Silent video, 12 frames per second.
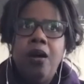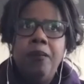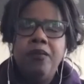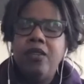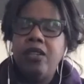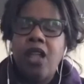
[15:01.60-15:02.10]

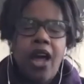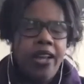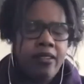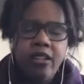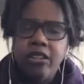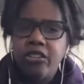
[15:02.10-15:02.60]

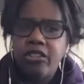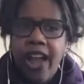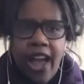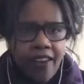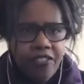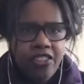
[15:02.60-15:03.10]
lines in a
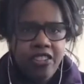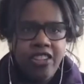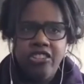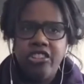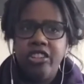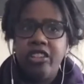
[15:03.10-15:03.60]
draft
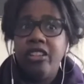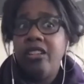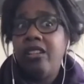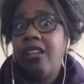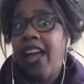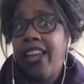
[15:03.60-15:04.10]
that she didn't
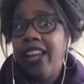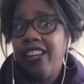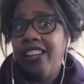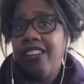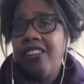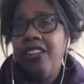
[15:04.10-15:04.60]
like,
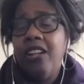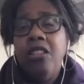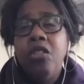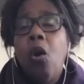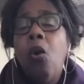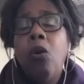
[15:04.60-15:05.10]
and
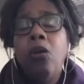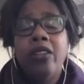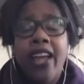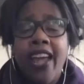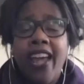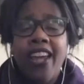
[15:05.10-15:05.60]
the whole
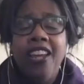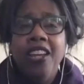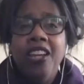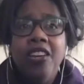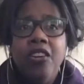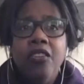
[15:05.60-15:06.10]
day
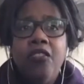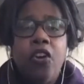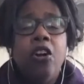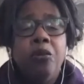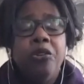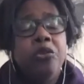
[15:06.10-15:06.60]
for
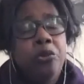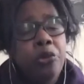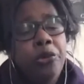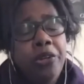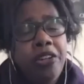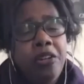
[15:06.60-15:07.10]
her was
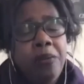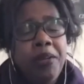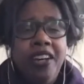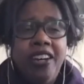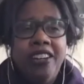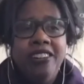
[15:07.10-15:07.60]
ruined
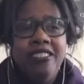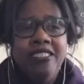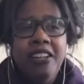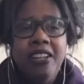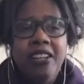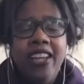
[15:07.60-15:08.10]
because
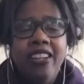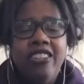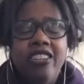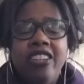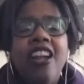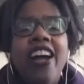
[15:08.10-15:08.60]
like
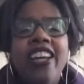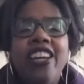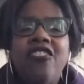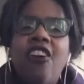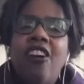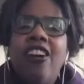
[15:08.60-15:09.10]
she did not
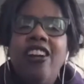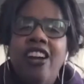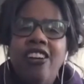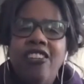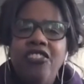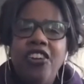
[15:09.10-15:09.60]
get far
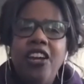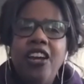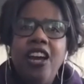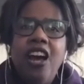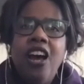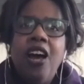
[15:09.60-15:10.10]
enough.
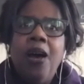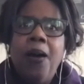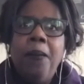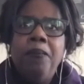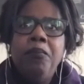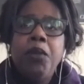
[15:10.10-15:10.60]

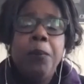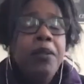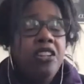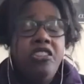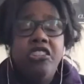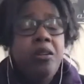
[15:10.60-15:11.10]
But
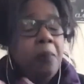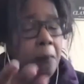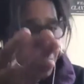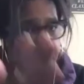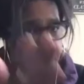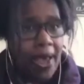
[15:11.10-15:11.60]
then she
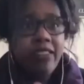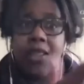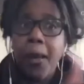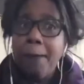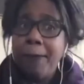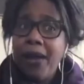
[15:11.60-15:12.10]
back to
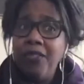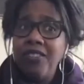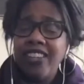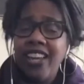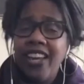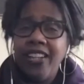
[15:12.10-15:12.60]
that bounce
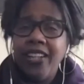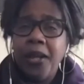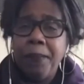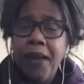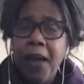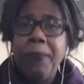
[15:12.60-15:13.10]
again, get
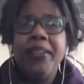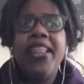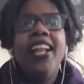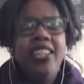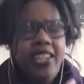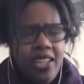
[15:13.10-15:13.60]
back. But
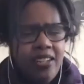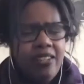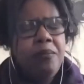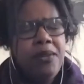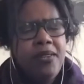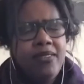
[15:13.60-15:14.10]
that
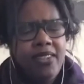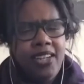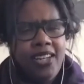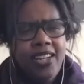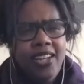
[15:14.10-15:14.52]
intimacy